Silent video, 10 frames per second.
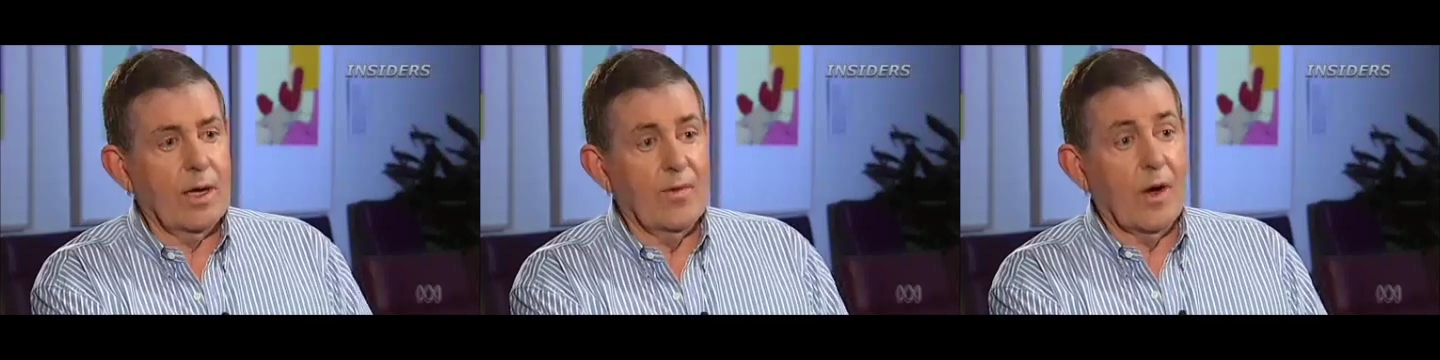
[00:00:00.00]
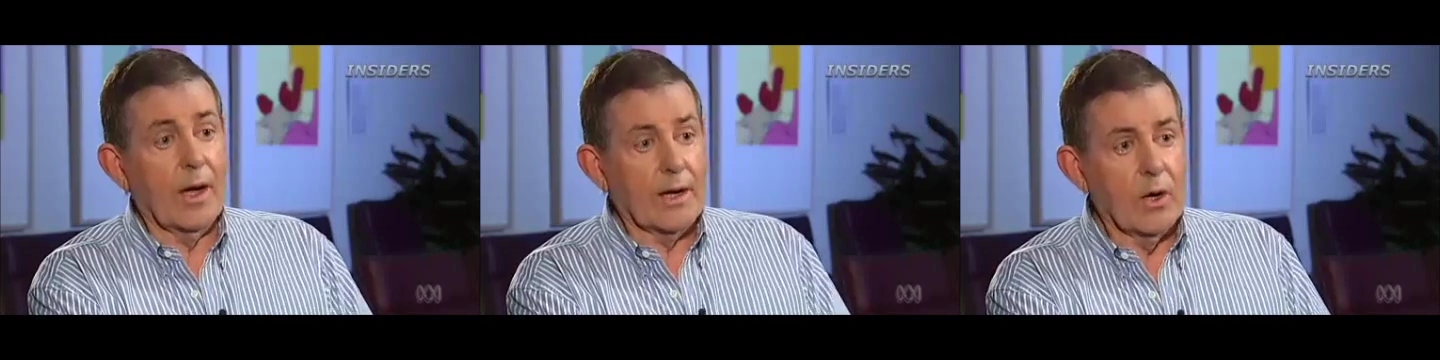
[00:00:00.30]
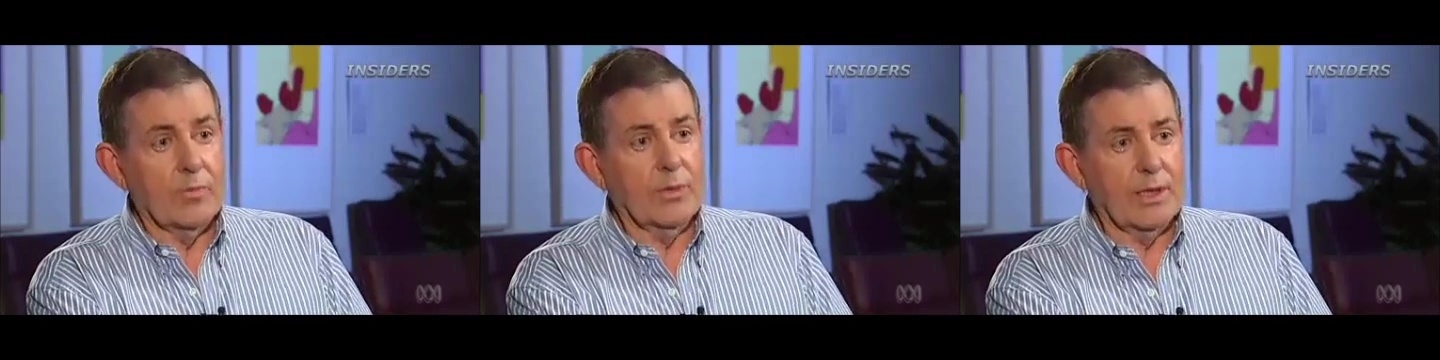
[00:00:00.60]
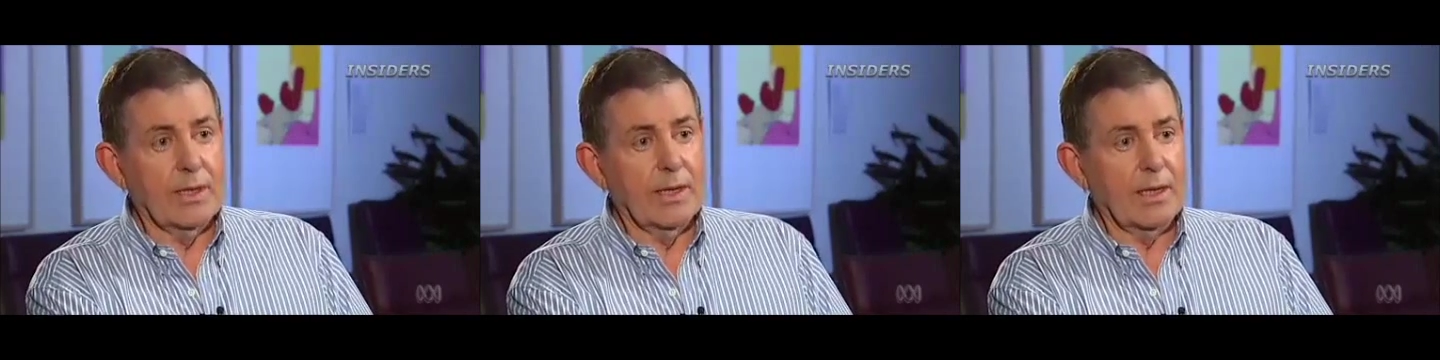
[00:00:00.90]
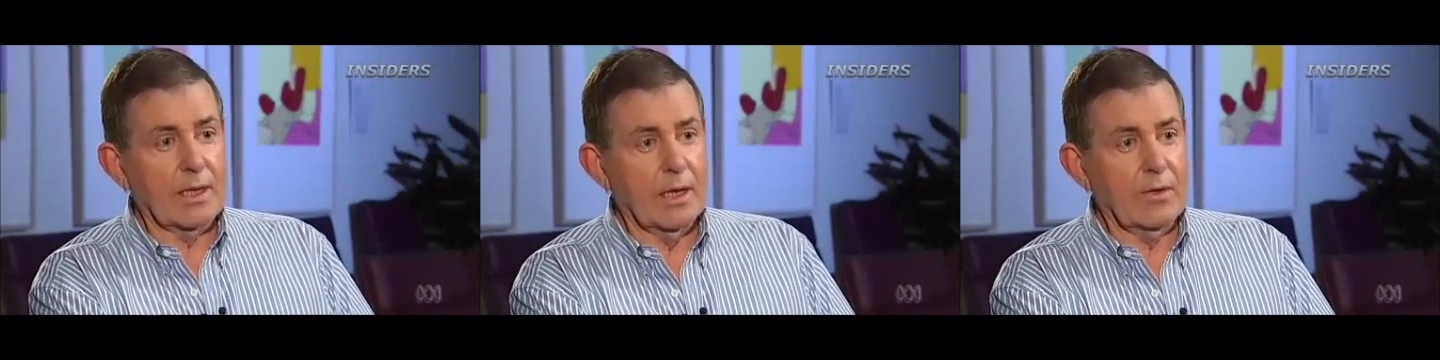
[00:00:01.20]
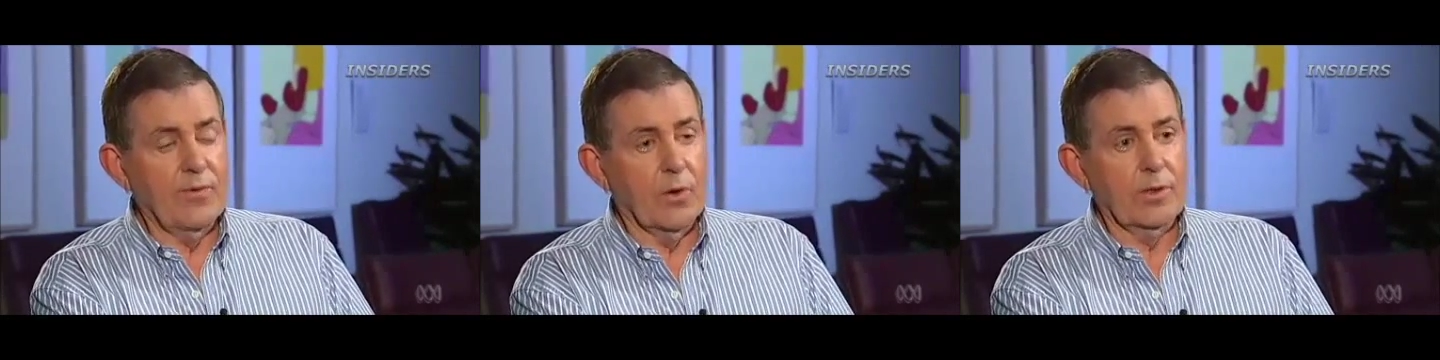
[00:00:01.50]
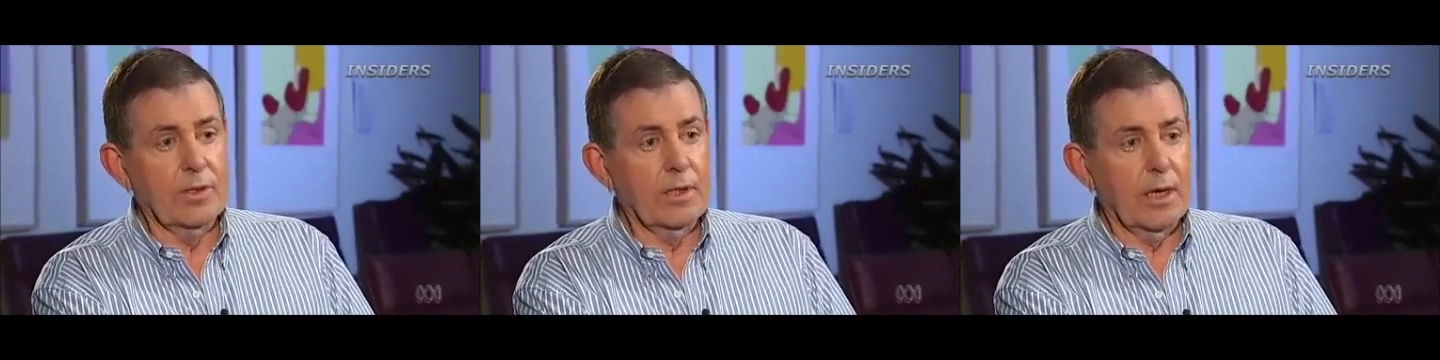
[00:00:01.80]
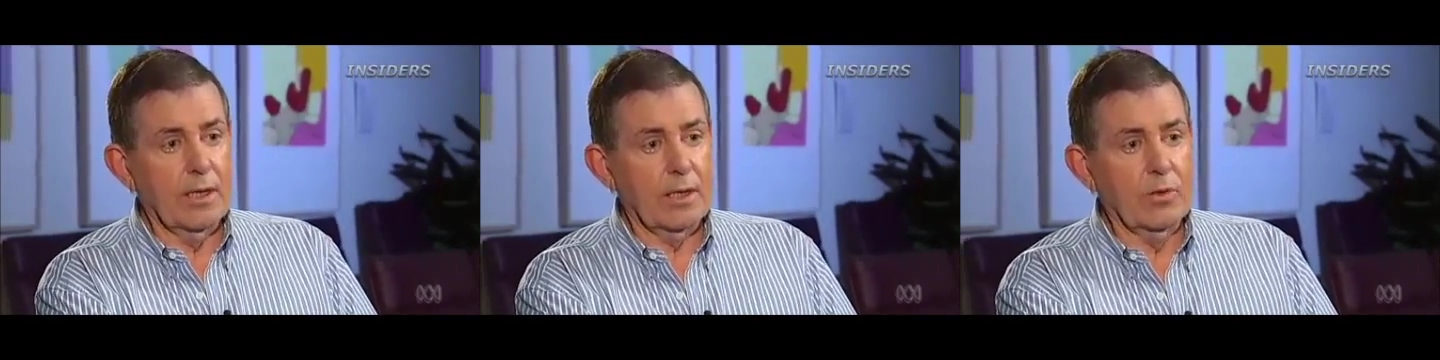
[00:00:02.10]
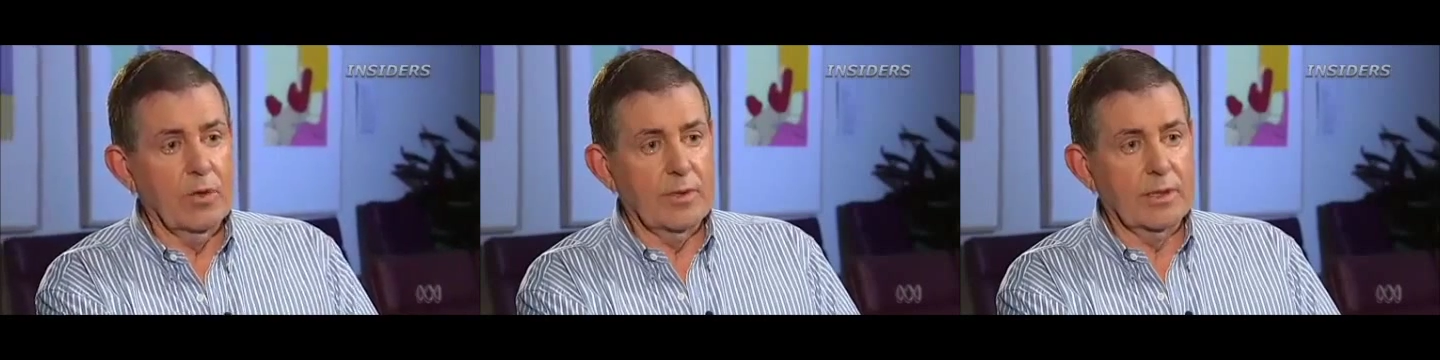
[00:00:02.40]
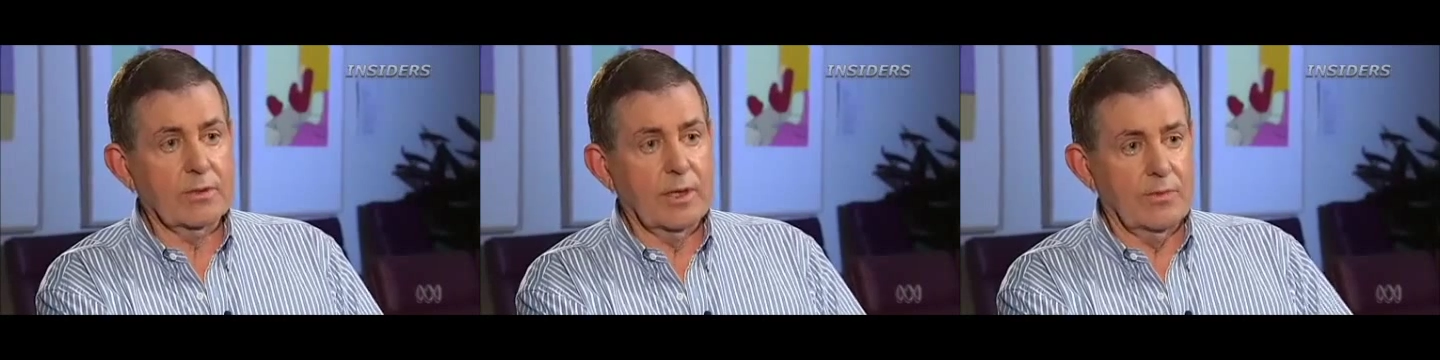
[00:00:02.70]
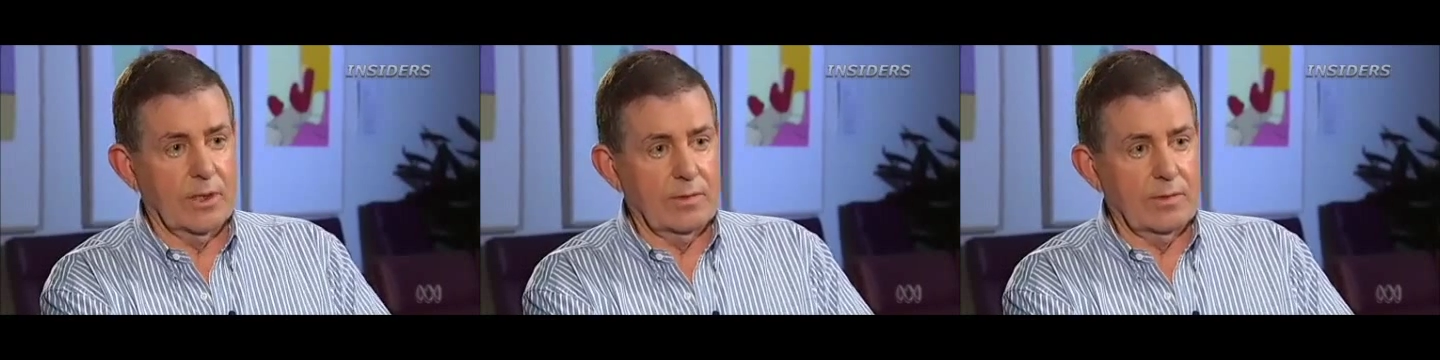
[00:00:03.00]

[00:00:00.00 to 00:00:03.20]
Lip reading: have I not been afforded equivalent treatment?